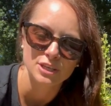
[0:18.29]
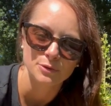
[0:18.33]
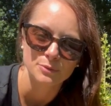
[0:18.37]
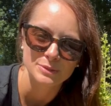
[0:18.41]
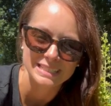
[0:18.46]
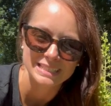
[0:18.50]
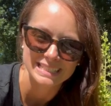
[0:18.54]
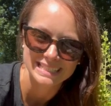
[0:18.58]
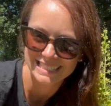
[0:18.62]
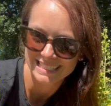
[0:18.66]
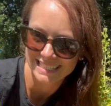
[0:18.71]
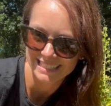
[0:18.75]
So we
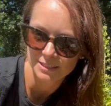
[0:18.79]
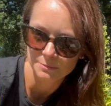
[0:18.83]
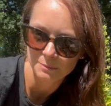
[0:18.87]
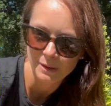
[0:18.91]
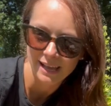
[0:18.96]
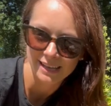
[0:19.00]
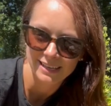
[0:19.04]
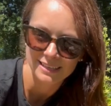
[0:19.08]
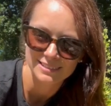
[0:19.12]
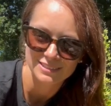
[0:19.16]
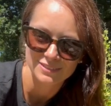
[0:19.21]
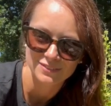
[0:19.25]
did 6
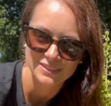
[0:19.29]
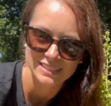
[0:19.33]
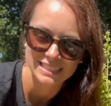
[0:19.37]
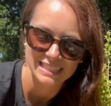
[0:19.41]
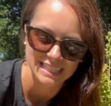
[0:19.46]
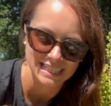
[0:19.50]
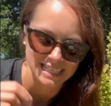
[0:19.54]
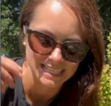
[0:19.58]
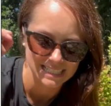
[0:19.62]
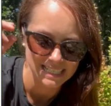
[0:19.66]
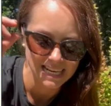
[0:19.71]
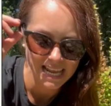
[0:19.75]
packets of
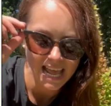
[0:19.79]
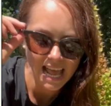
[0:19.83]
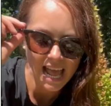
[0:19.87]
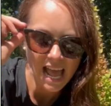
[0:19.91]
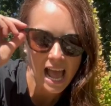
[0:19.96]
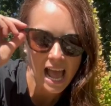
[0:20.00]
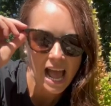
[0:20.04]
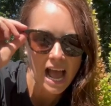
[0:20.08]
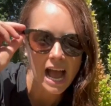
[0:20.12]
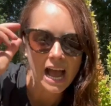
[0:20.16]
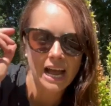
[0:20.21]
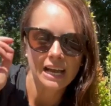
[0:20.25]
seed,
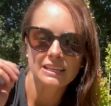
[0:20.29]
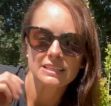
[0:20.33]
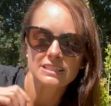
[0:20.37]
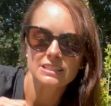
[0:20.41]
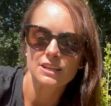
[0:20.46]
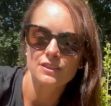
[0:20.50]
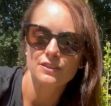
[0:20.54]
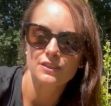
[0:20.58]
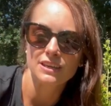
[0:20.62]
and